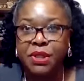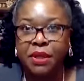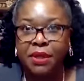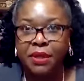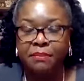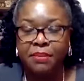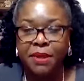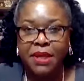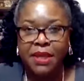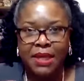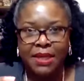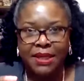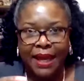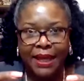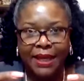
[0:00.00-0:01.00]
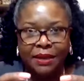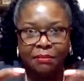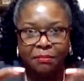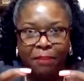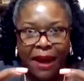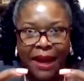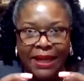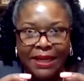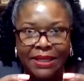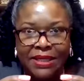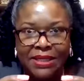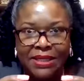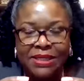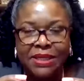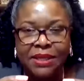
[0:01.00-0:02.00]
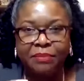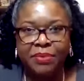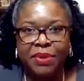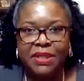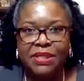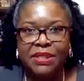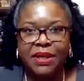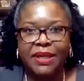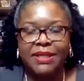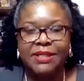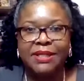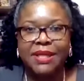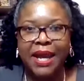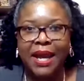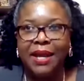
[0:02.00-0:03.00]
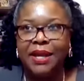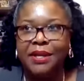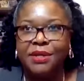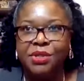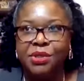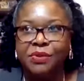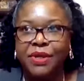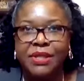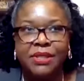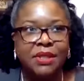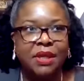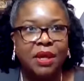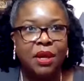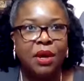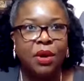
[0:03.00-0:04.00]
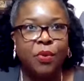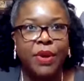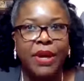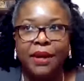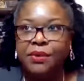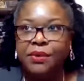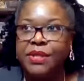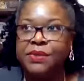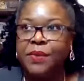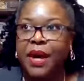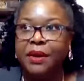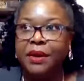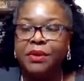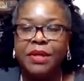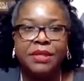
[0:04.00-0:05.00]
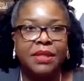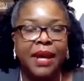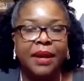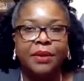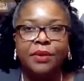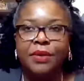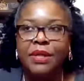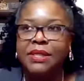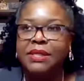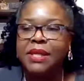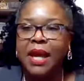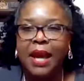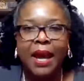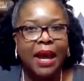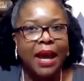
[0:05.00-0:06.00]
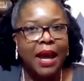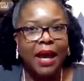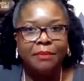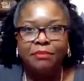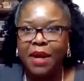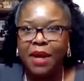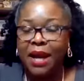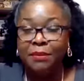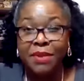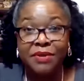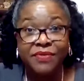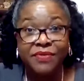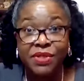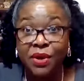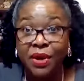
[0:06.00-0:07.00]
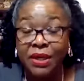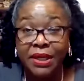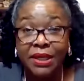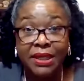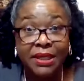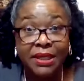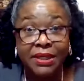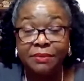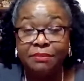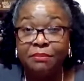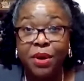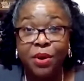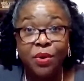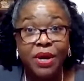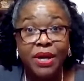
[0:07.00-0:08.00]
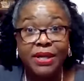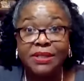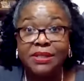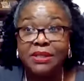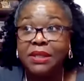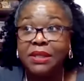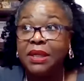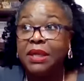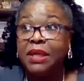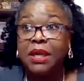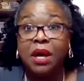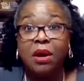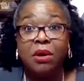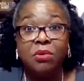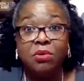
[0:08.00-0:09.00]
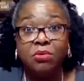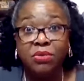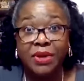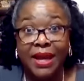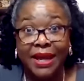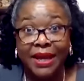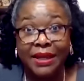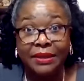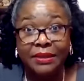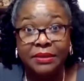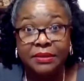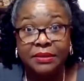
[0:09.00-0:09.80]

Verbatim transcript: going to be, that can bind us up into anxiety and stress and, oh, we got to do this, we got to do this, got to do this. I'm even starting to let them boys gone now.